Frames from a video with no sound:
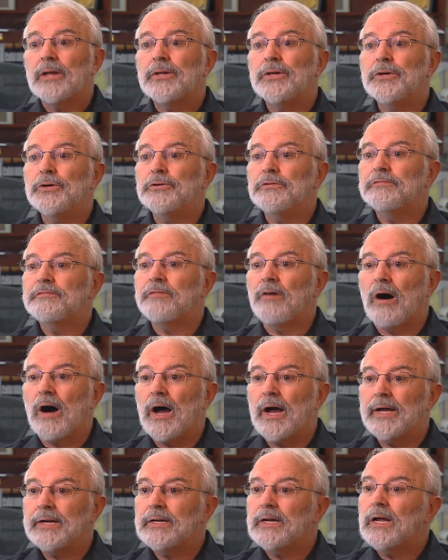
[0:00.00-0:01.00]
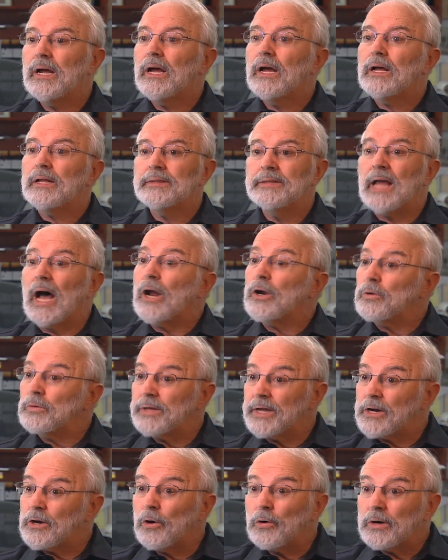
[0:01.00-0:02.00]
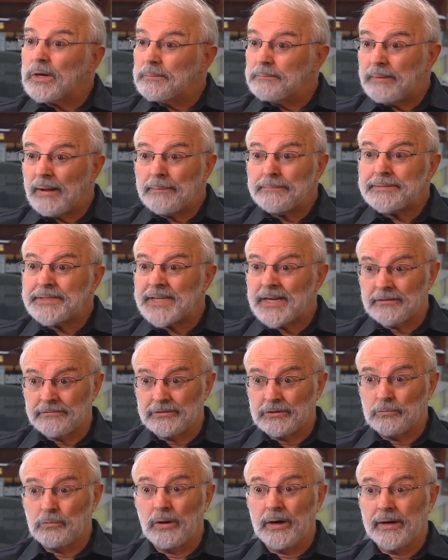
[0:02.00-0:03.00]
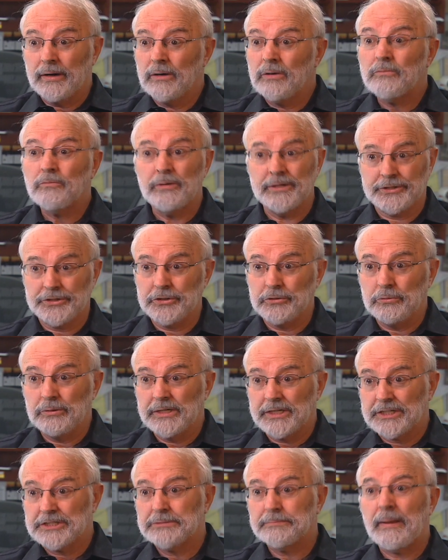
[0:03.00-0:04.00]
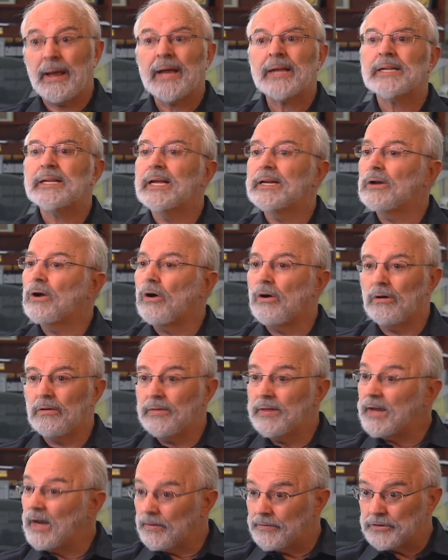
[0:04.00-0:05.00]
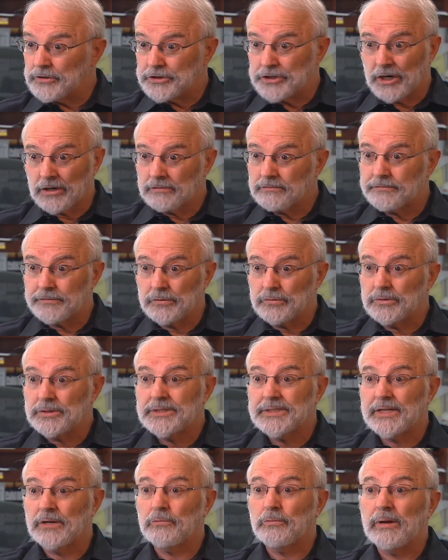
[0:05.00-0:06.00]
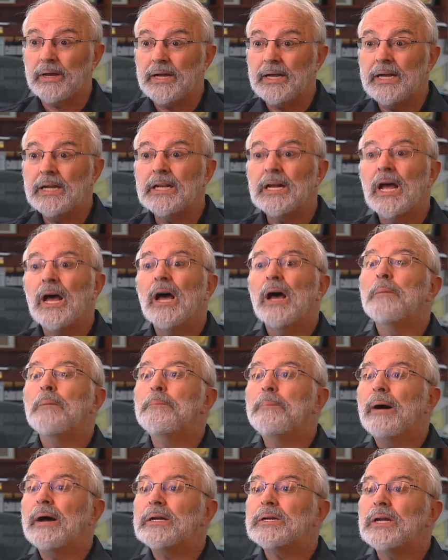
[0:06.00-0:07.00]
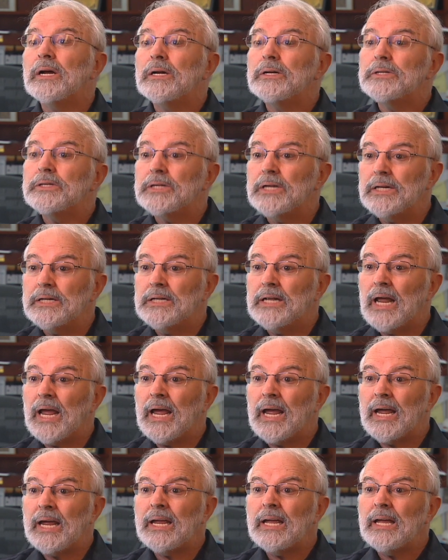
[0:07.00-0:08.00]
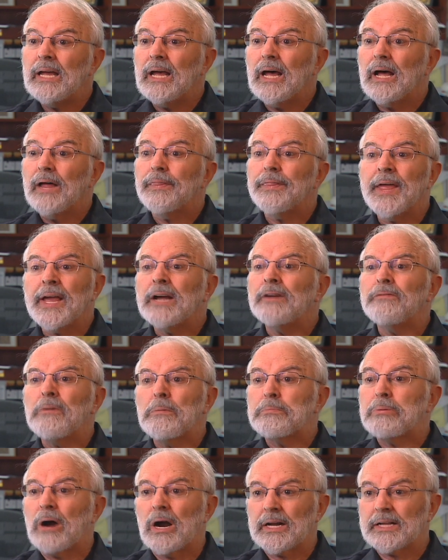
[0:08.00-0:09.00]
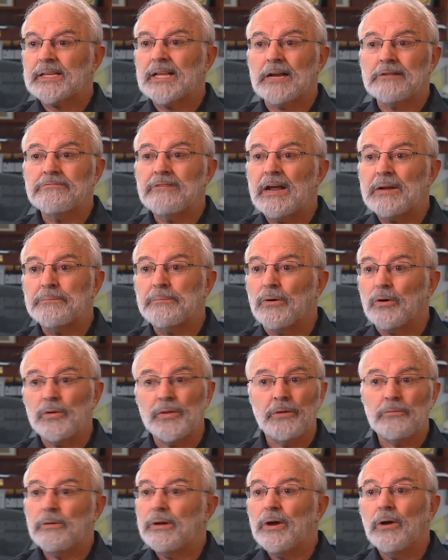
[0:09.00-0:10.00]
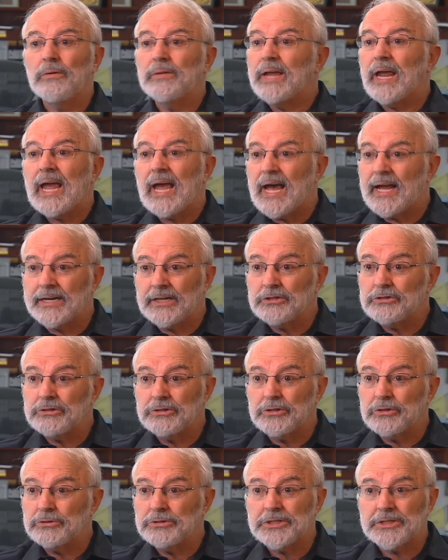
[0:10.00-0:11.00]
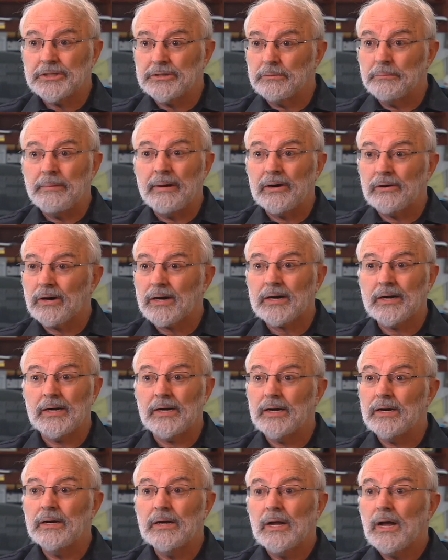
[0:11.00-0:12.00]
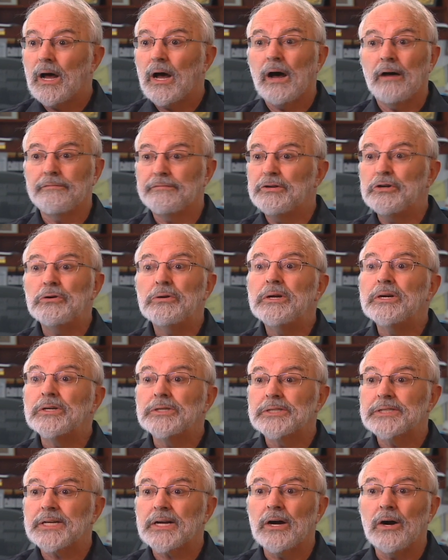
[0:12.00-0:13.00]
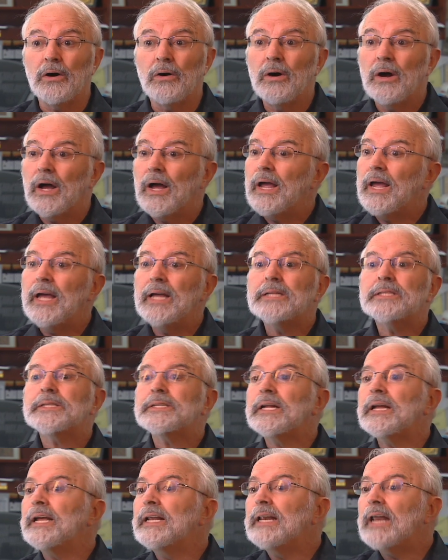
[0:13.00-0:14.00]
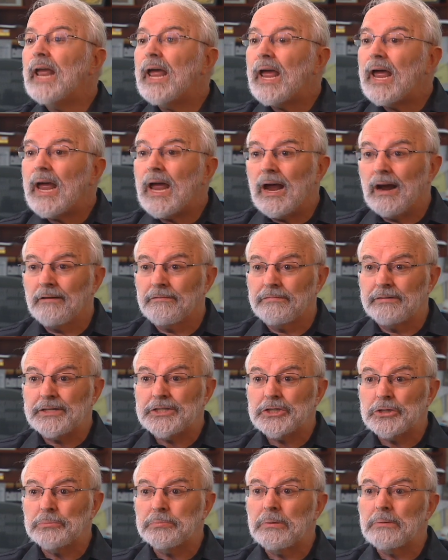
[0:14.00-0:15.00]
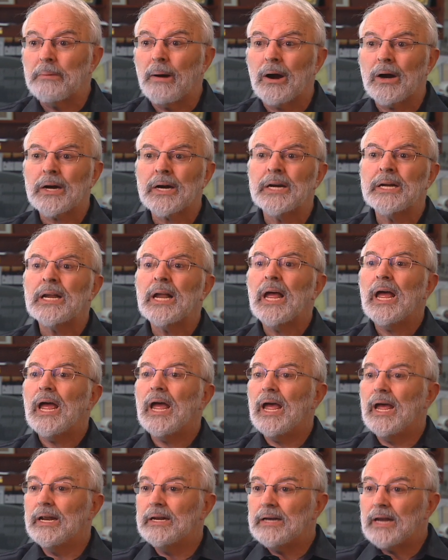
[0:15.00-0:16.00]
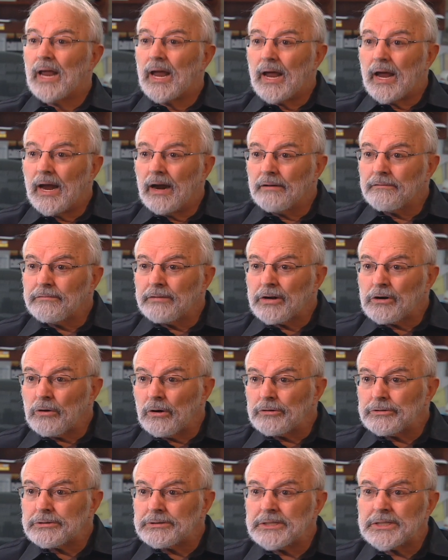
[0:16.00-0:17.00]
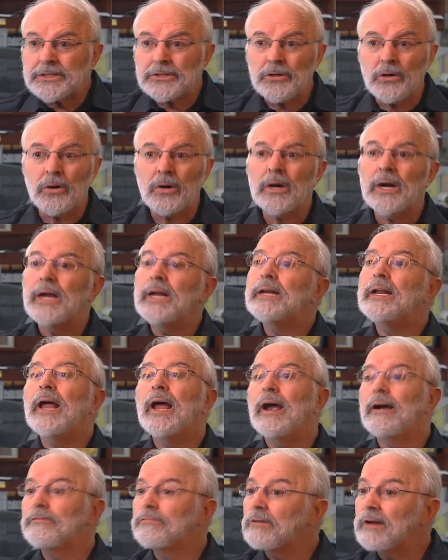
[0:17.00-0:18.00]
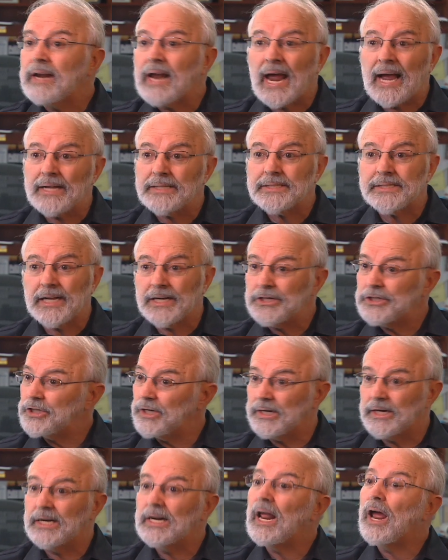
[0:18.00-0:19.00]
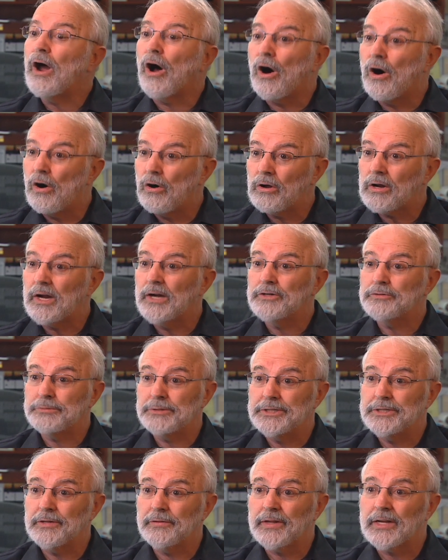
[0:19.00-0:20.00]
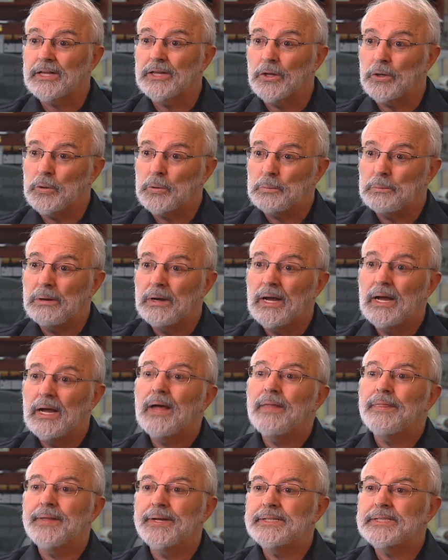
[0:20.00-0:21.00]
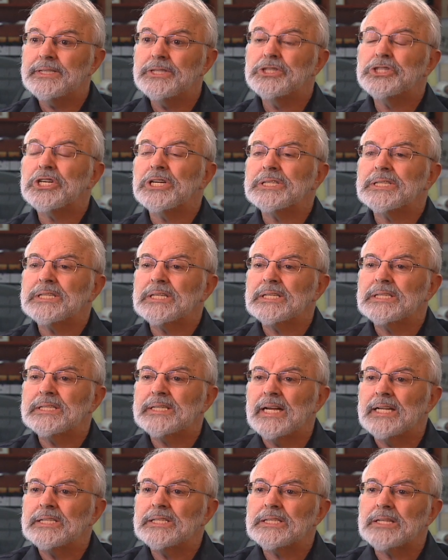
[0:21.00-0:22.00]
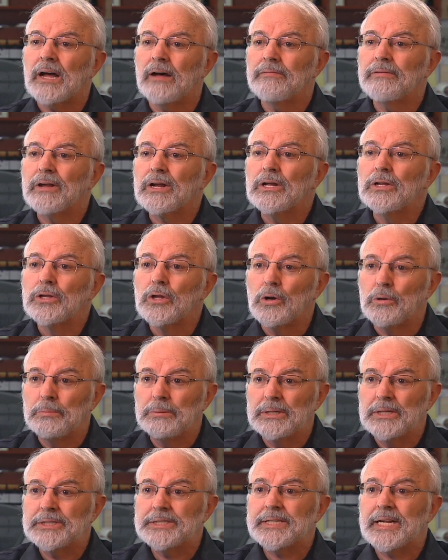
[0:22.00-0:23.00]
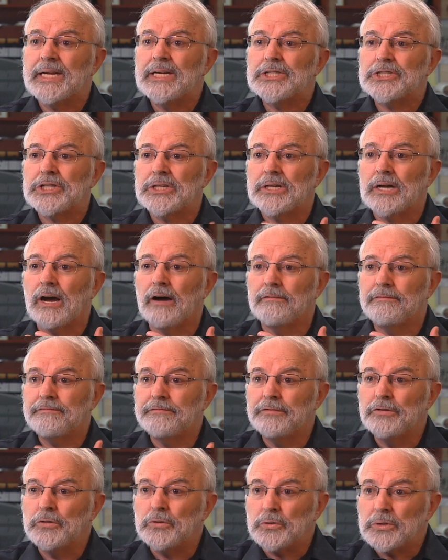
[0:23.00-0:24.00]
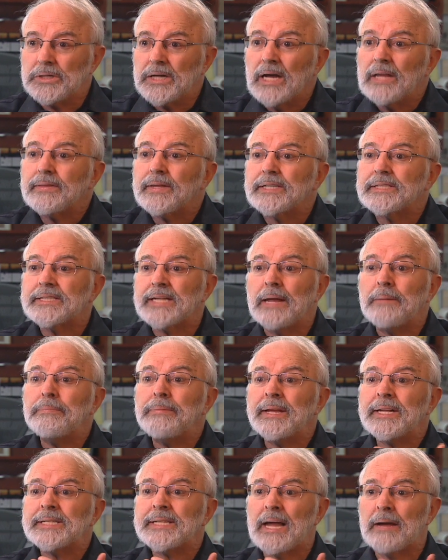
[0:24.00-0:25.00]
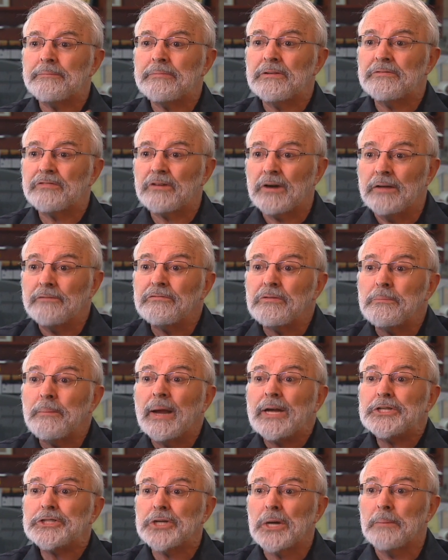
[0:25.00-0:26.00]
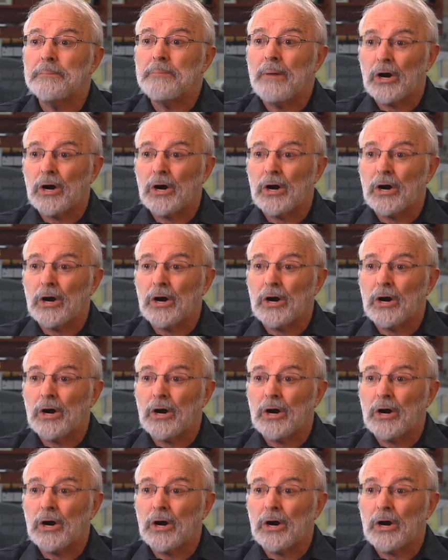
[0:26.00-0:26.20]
You find not only Coke and Pepsi everywhere, which you would expect, and all the other junk foods that we eat, but today, think of a product like Red Bull that we only had introduced to America a few years ago. It's in every supermarket, in every grocery store, in every gas station in all countries of the globe. This is just the sense of the globalization of food. The same things happen for information and